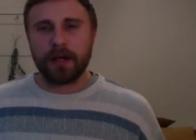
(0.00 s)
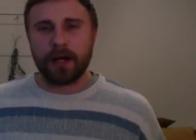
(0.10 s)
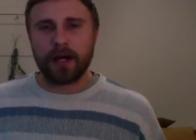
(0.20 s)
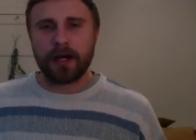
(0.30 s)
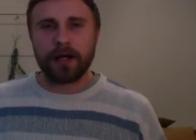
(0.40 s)

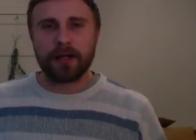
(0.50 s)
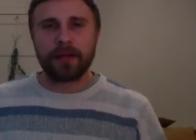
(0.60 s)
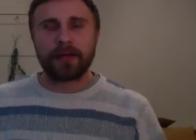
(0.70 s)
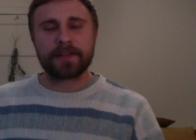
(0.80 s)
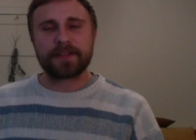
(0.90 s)

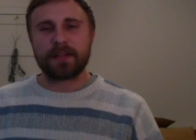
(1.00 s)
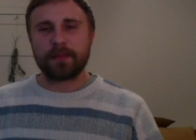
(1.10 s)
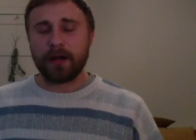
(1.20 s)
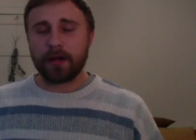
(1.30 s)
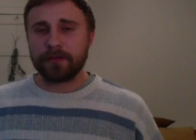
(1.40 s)
Like I said in
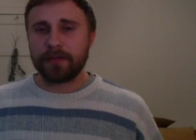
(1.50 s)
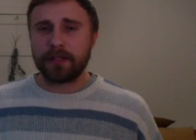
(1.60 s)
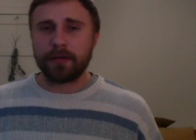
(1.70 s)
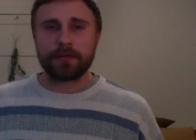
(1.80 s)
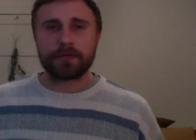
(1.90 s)
my other
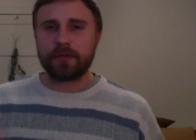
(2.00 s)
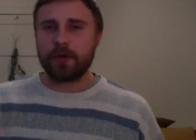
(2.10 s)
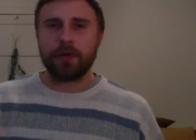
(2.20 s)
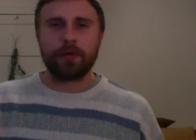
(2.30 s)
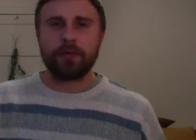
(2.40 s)
video, there's
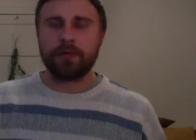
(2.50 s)
no